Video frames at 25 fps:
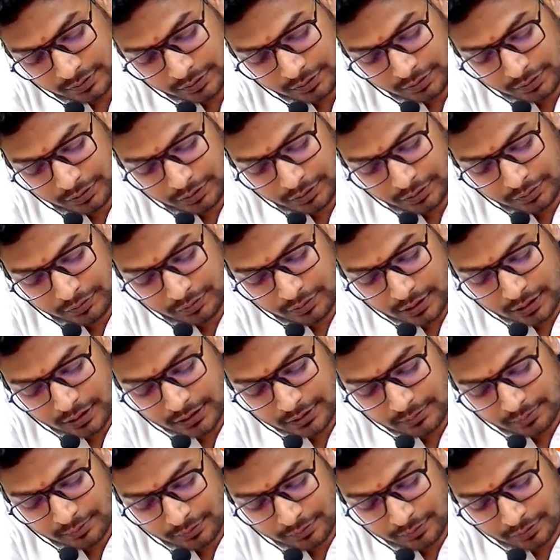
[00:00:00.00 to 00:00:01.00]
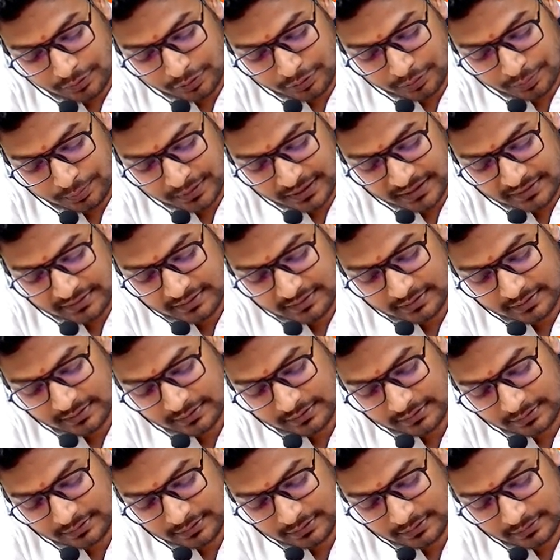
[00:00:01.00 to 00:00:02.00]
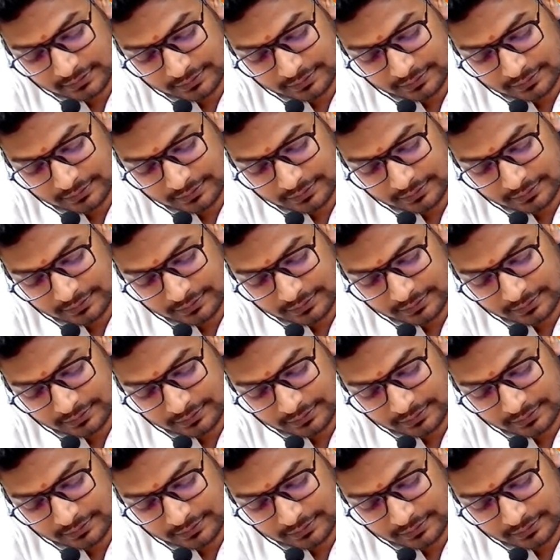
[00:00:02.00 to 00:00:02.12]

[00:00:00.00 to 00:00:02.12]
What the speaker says: two or more persons